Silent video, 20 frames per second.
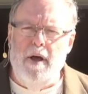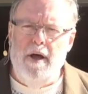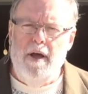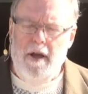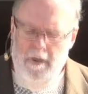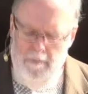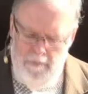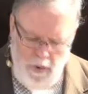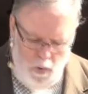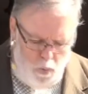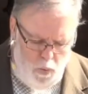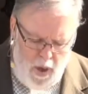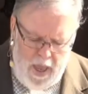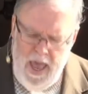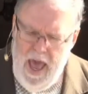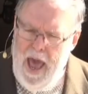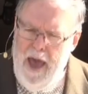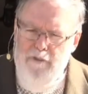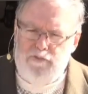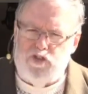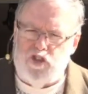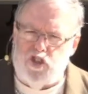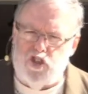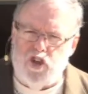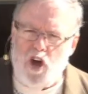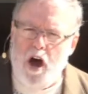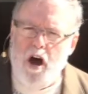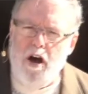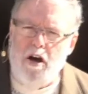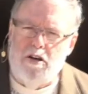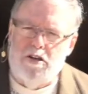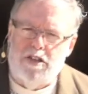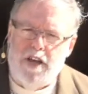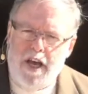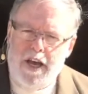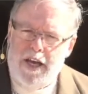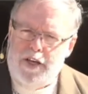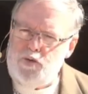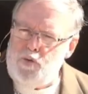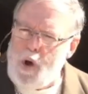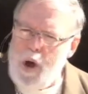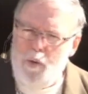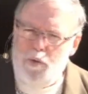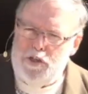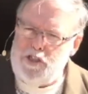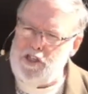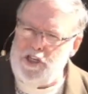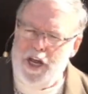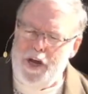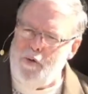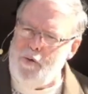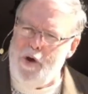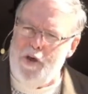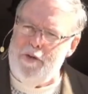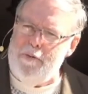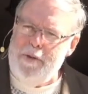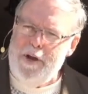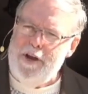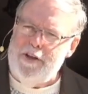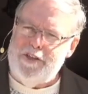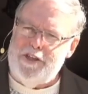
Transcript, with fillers: But we have songs. It's why we stick with them here at this